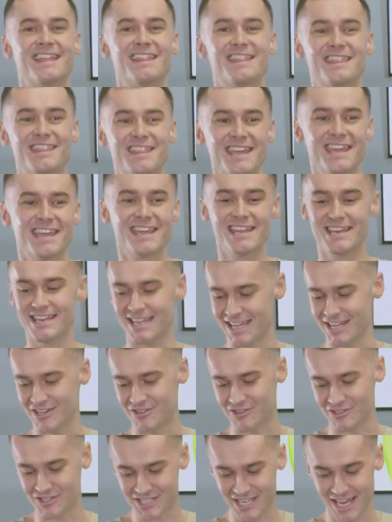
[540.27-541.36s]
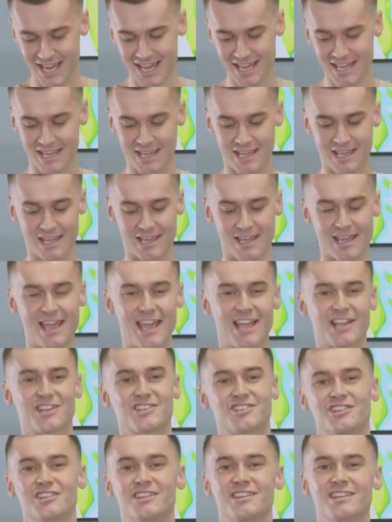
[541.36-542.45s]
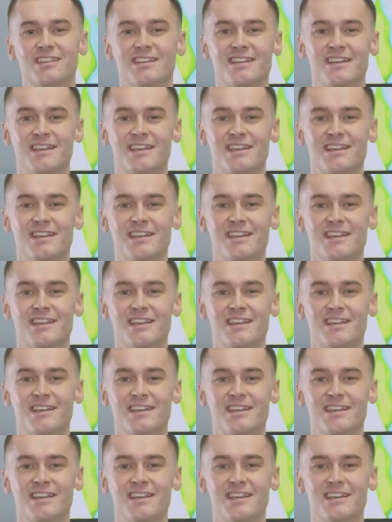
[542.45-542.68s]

then he could take action.